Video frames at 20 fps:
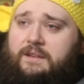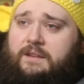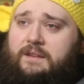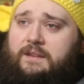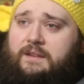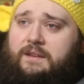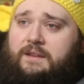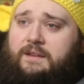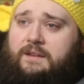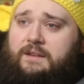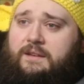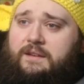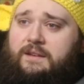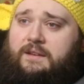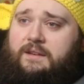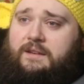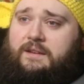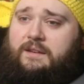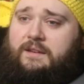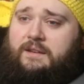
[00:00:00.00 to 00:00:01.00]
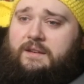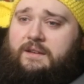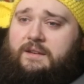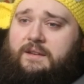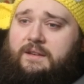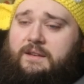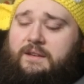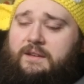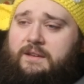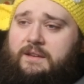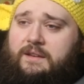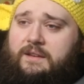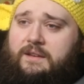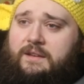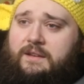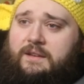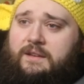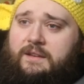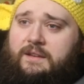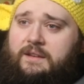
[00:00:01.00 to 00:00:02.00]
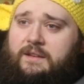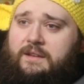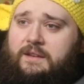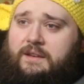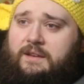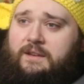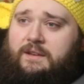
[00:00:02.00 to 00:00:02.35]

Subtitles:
[no speech]